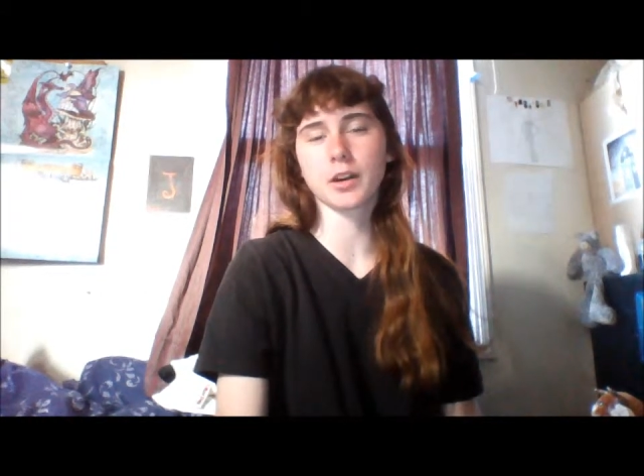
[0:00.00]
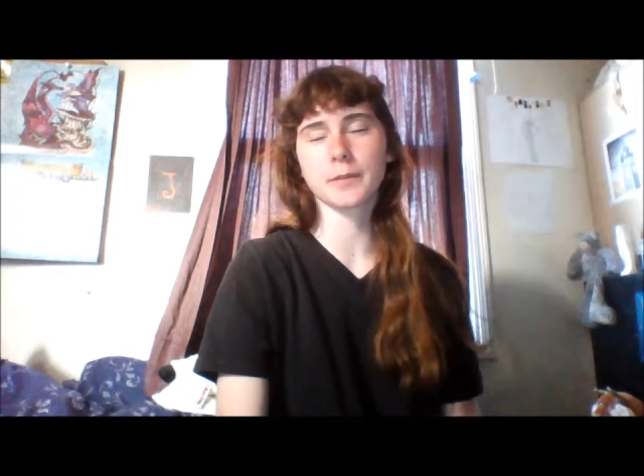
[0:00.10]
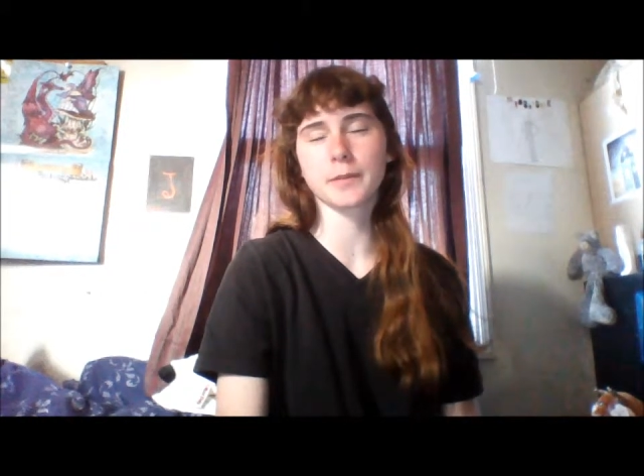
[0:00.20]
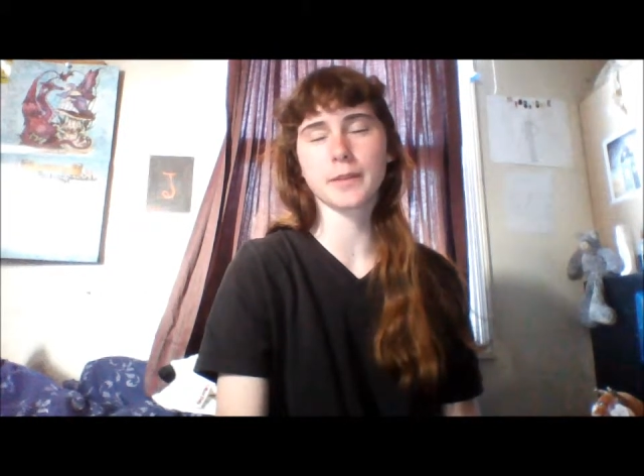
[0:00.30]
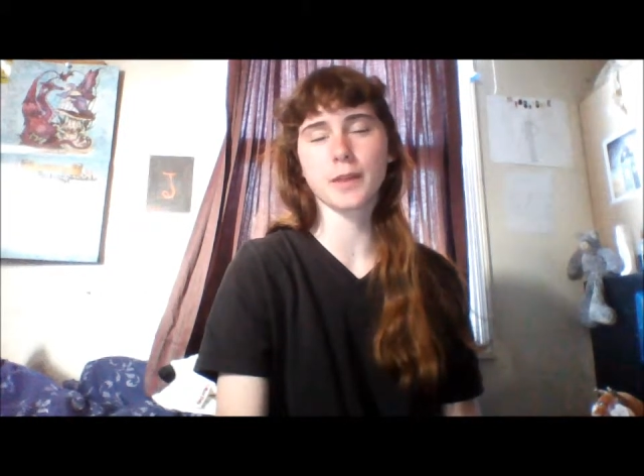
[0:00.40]
but
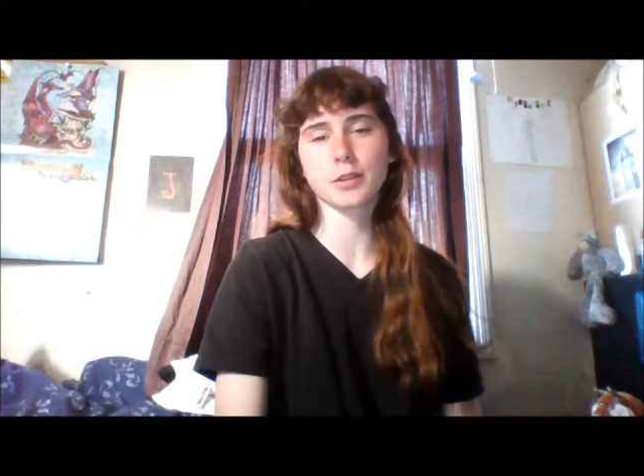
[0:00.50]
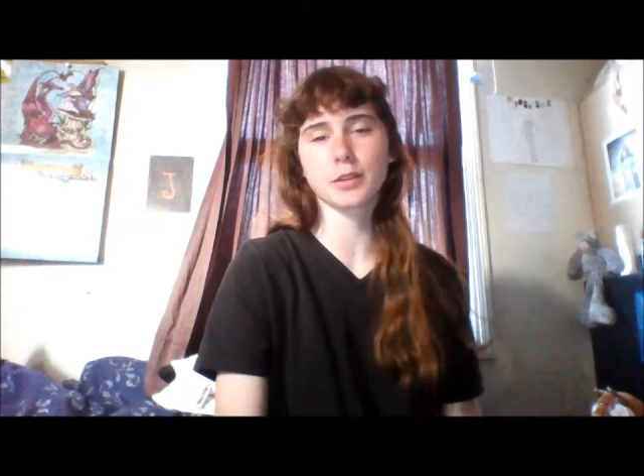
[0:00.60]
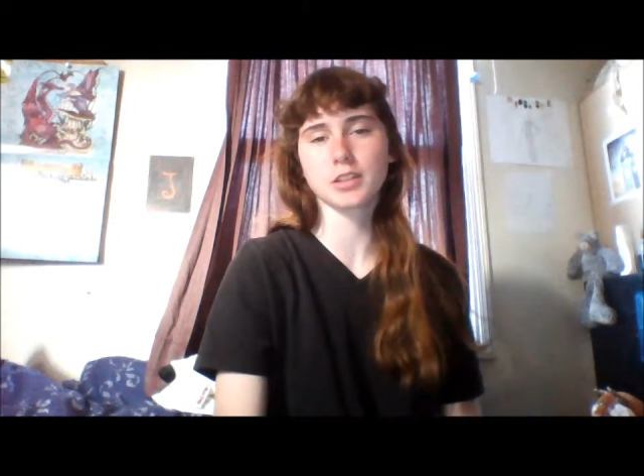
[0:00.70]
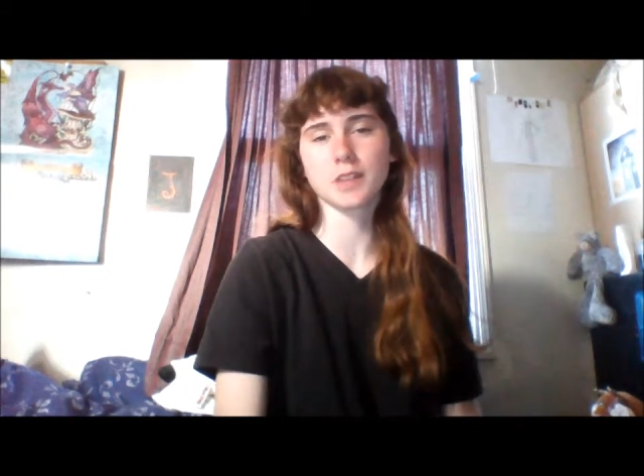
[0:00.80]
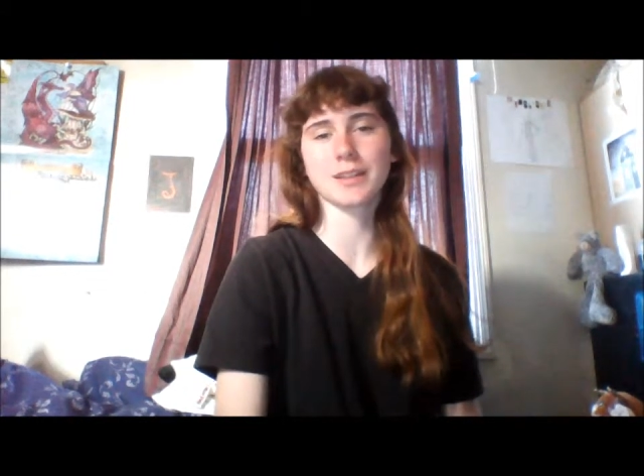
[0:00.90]
I'm not
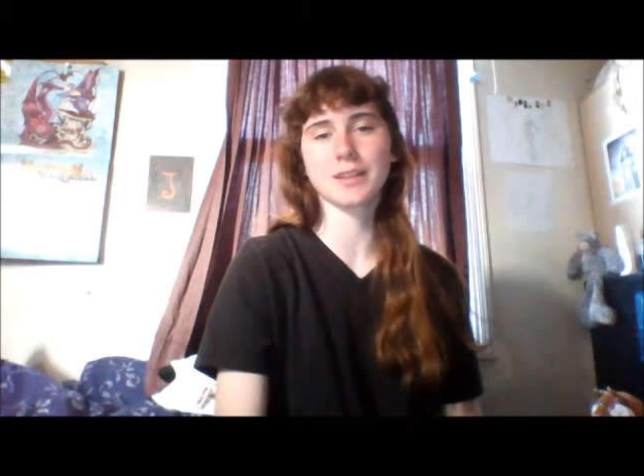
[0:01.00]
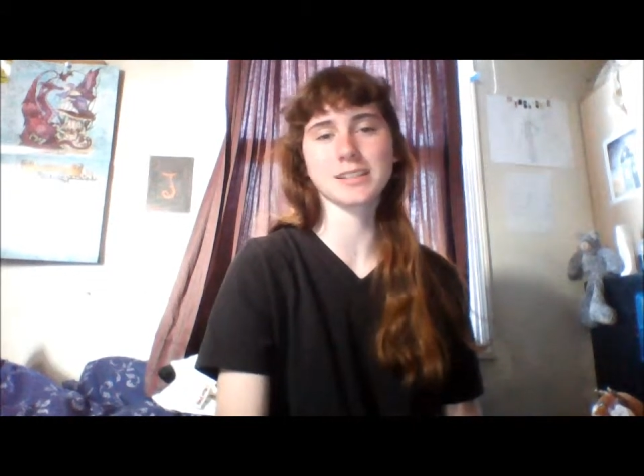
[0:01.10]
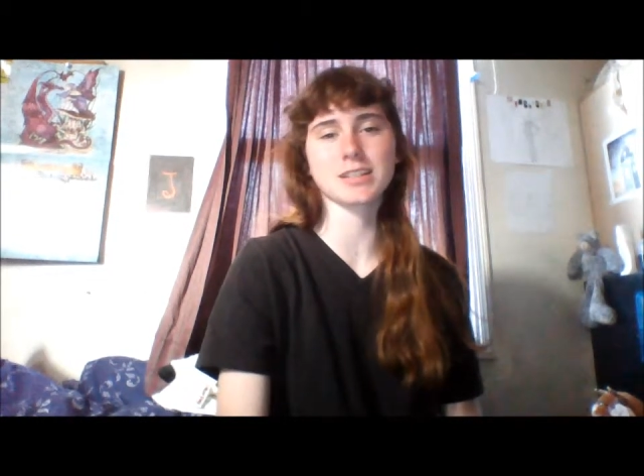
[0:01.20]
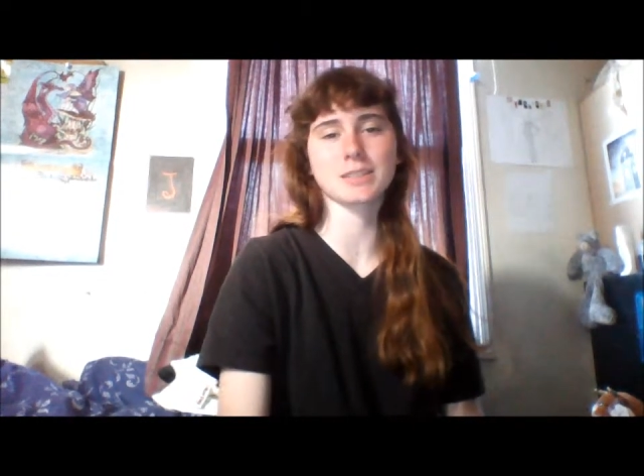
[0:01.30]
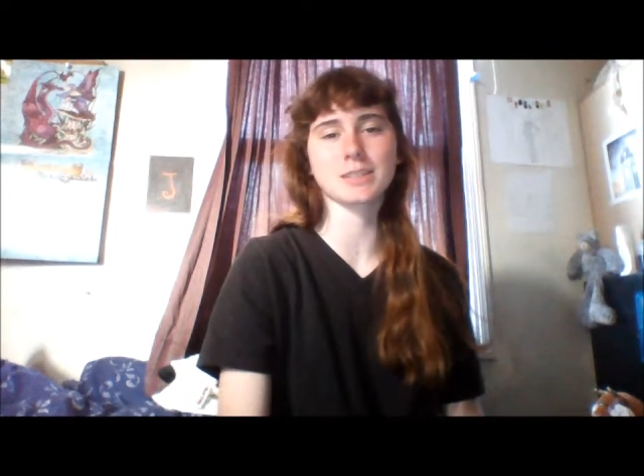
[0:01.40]
sure because I
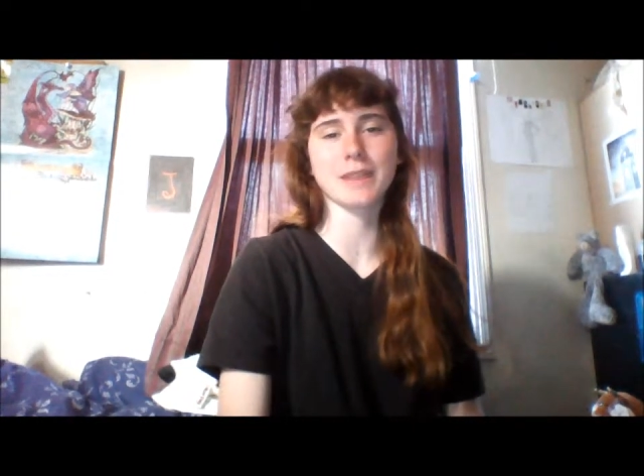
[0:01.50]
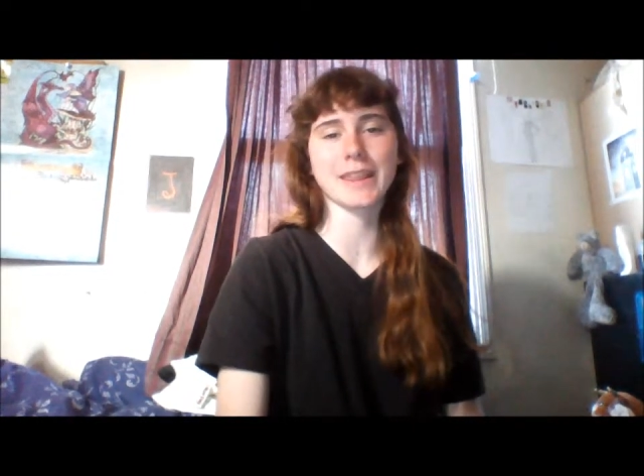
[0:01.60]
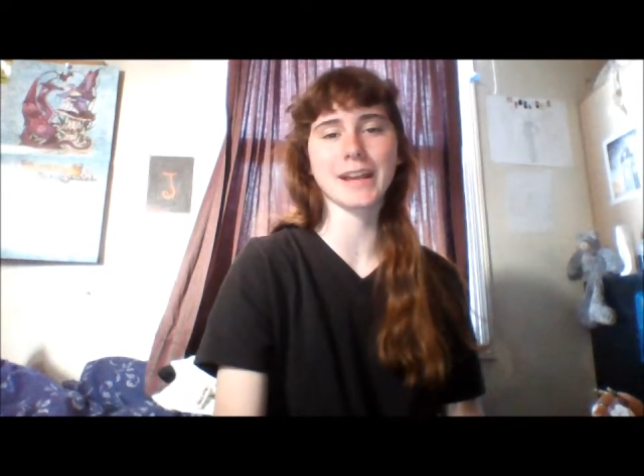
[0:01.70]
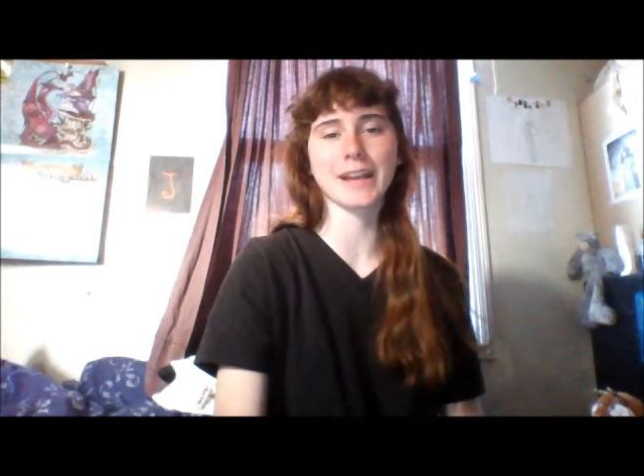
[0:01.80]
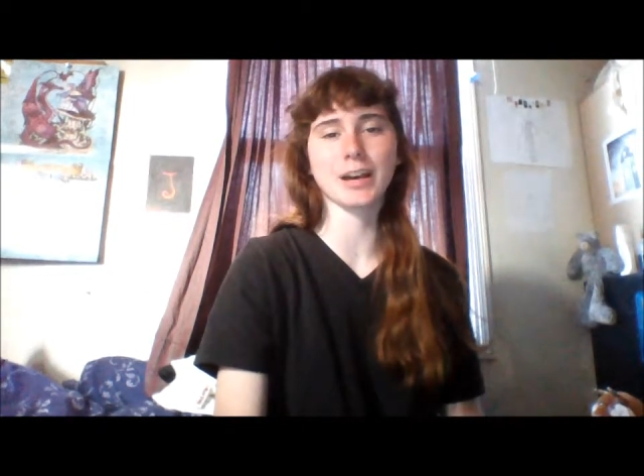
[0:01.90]
just made that
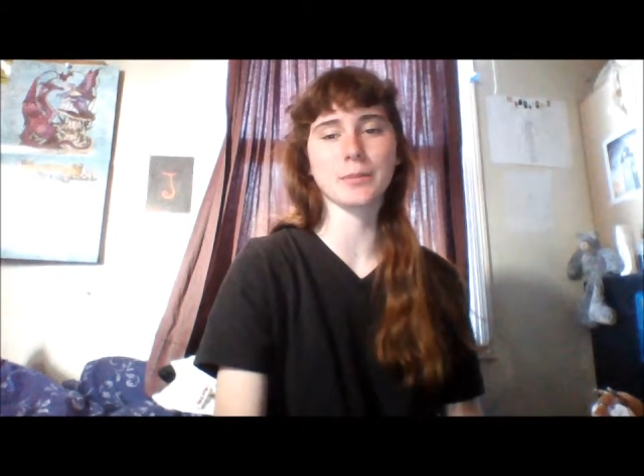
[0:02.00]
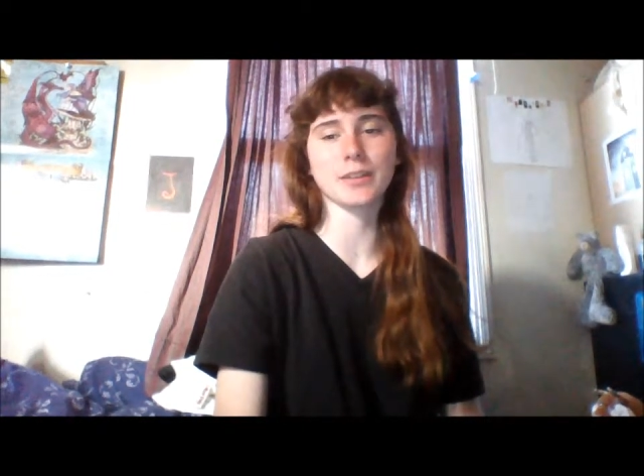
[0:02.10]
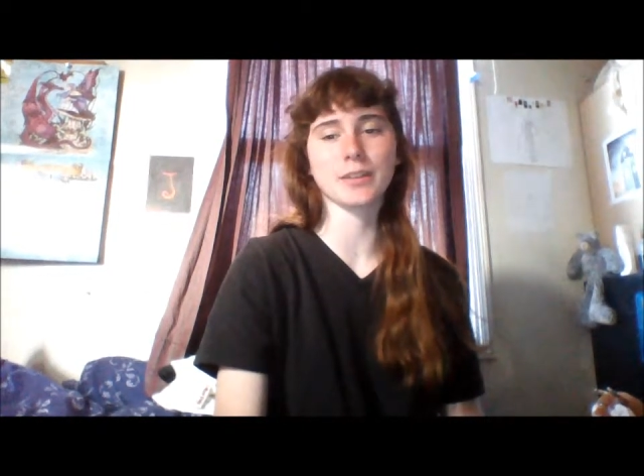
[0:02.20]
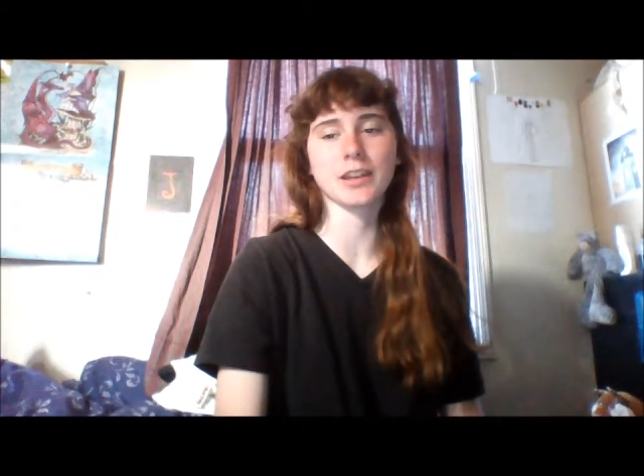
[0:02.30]
up and